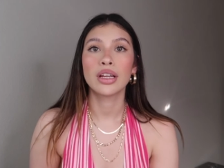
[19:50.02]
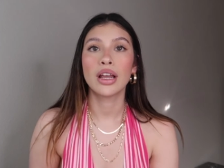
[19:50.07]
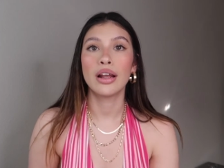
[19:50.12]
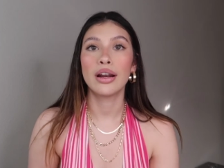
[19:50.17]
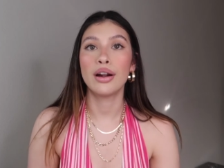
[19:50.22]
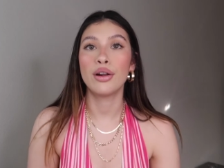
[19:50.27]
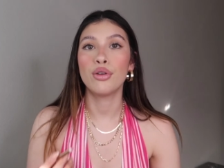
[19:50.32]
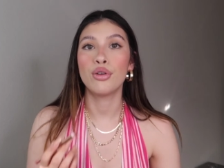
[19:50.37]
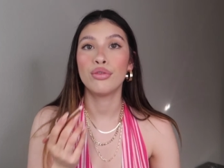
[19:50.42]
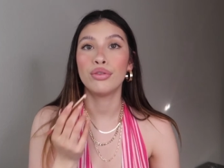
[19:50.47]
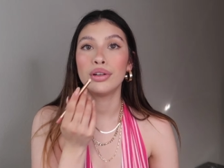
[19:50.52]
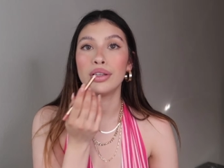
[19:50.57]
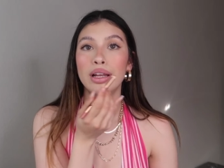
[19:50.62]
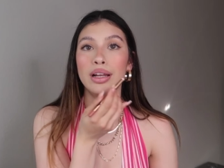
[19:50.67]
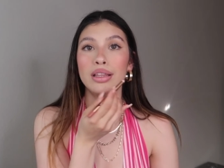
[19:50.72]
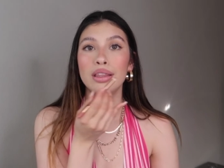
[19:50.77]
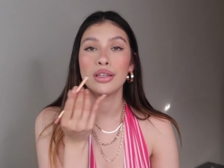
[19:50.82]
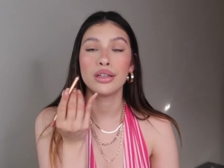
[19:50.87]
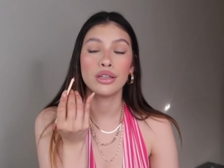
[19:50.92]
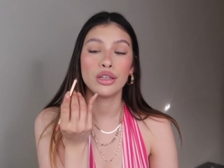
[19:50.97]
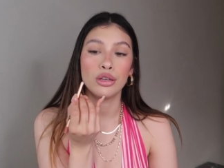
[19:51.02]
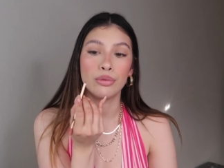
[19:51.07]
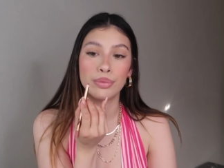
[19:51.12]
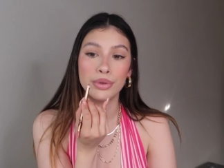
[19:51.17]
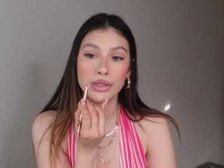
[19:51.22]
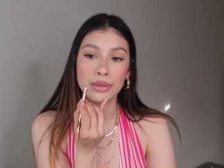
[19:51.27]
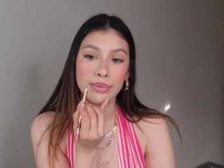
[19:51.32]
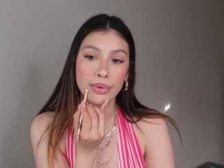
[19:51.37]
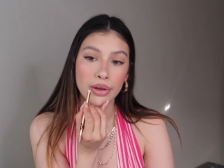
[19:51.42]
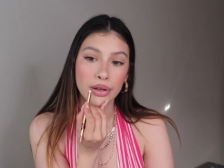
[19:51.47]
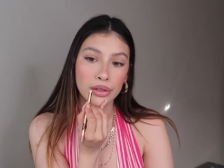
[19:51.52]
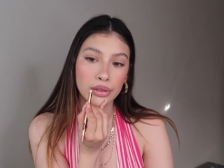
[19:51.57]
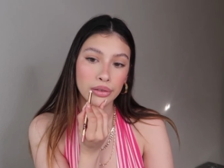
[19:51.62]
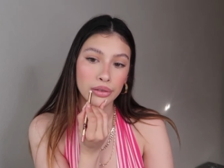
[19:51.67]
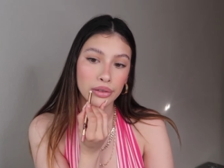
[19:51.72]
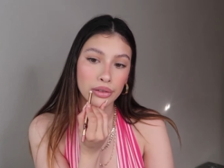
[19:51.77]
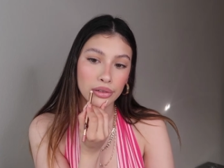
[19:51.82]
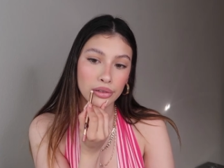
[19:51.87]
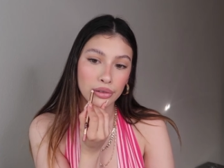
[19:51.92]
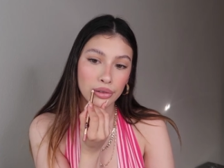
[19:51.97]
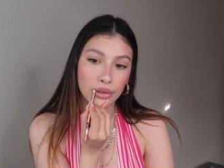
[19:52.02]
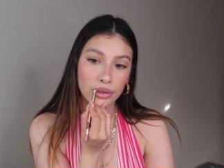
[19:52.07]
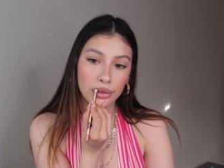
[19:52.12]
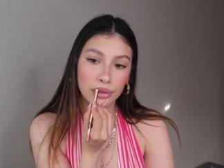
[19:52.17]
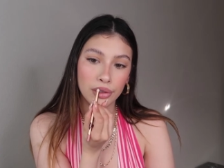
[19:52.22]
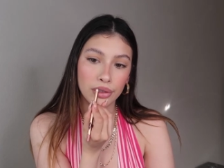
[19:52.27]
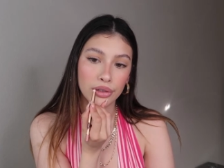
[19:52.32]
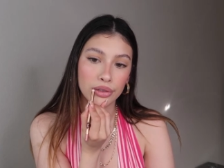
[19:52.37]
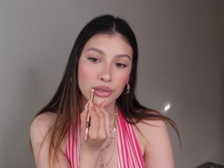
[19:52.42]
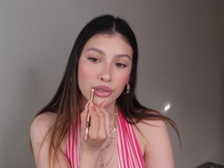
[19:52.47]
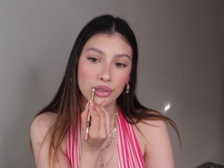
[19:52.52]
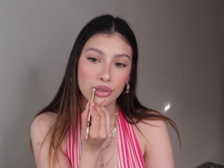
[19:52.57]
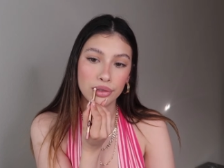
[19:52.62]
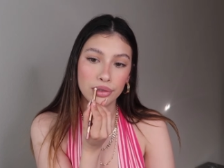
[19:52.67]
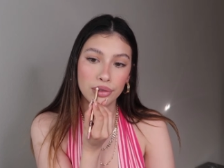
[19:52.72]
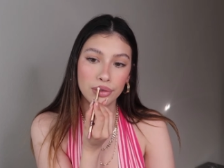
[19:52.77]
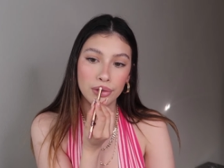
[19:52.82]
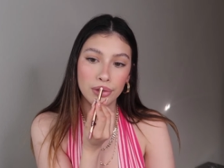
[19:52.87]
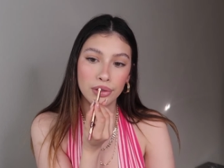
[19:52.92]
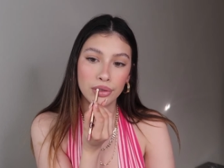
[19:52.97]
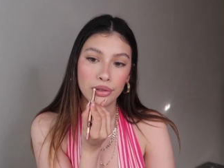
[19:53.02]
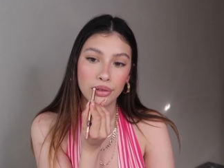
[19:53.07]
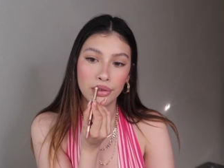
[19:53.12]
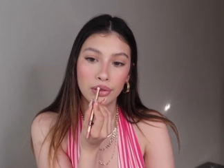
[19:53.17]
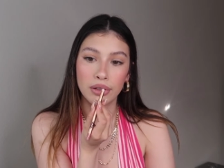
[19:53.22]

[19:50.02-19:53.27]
And I overlined the Cupid's bow and then just